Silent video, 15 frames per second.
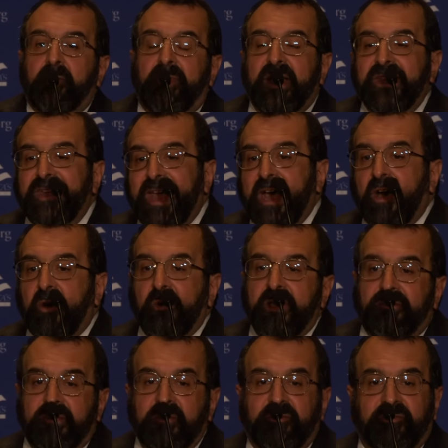But now,
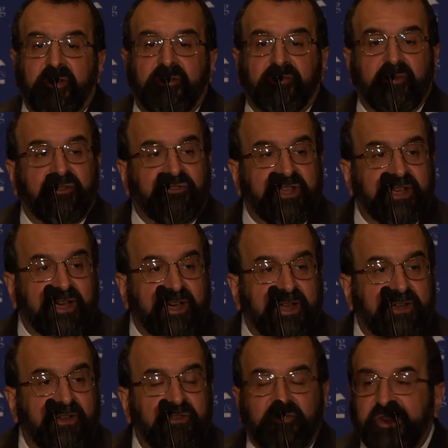if you search for
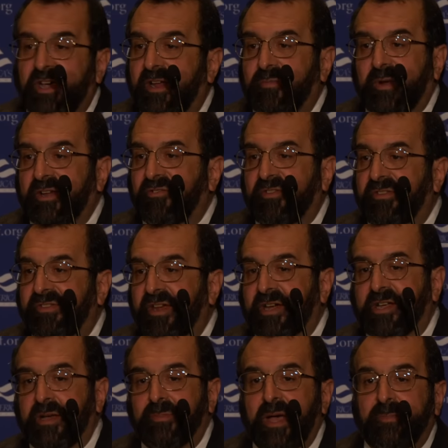jihad, Jihad Watch does
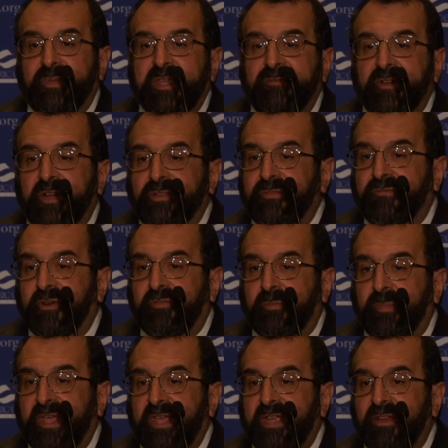not come up even on the
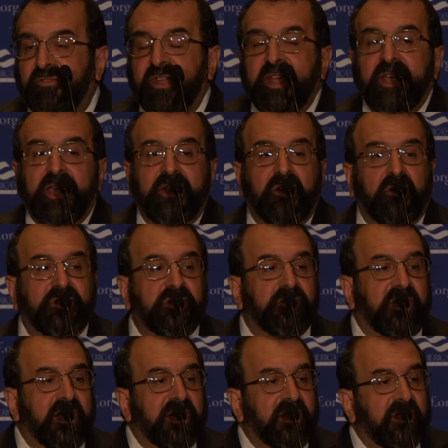first page. And all you
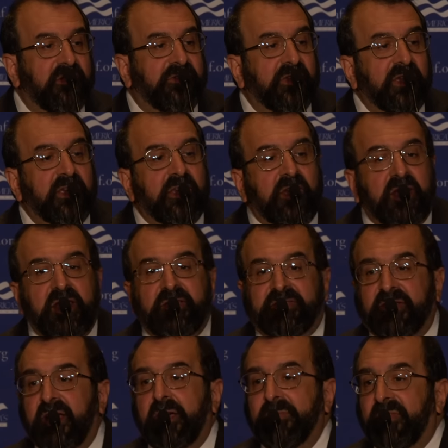get is
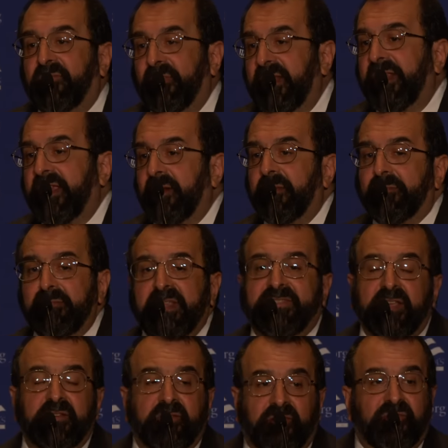Islam is really a
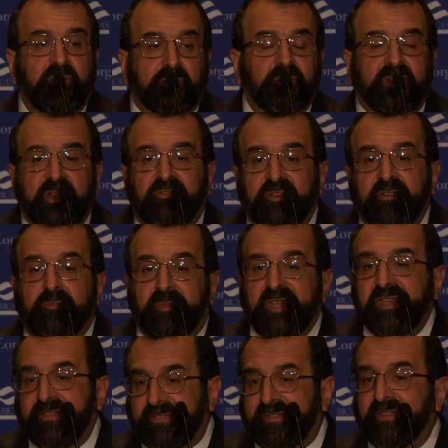misunderstood religion of
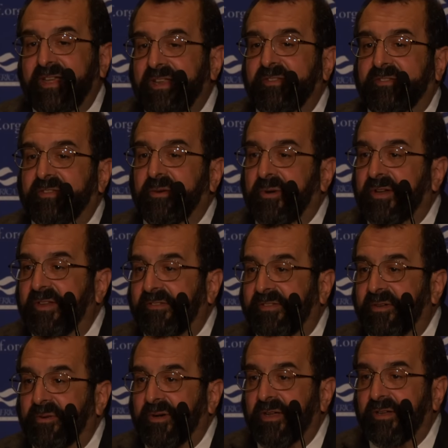peace, and so on and
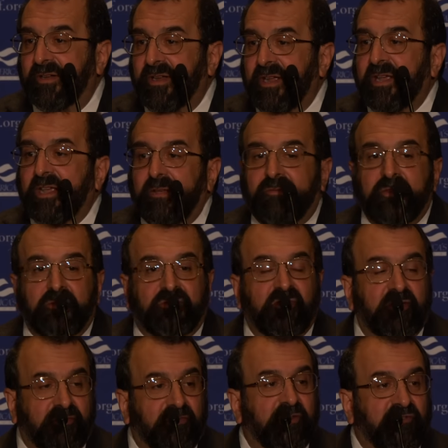so on, if you
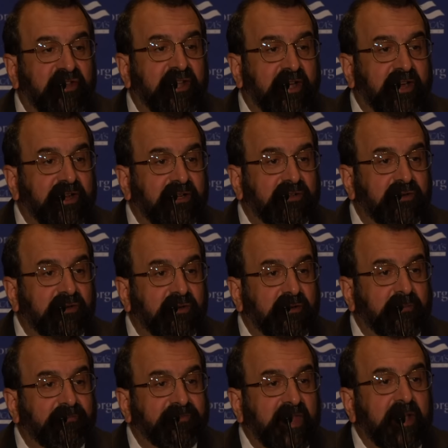search for jihad at
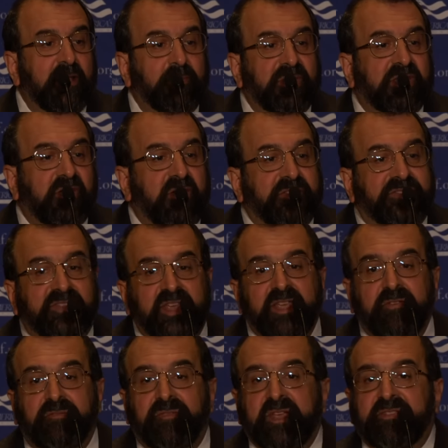Google, because they
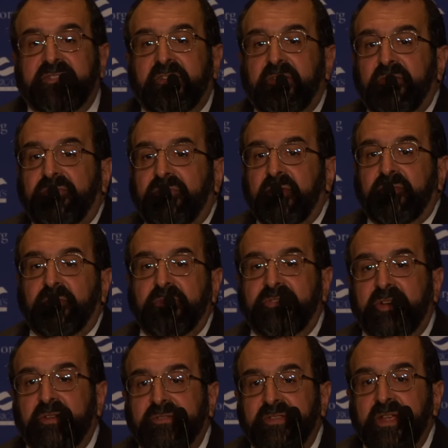have fixed their search
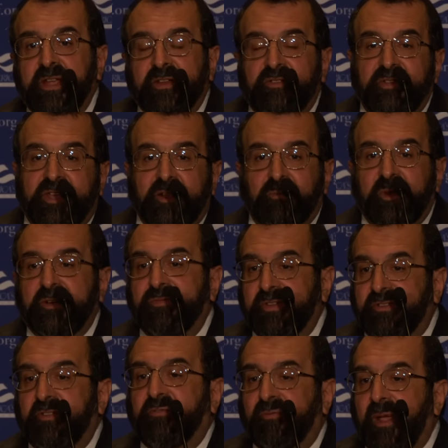results to get rid of
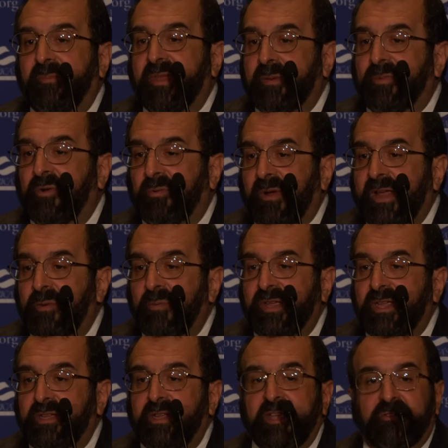the disreputable right
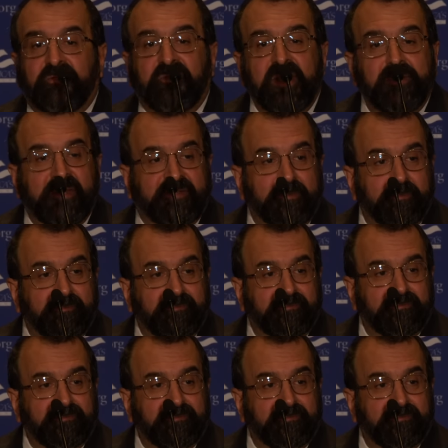wing extremism.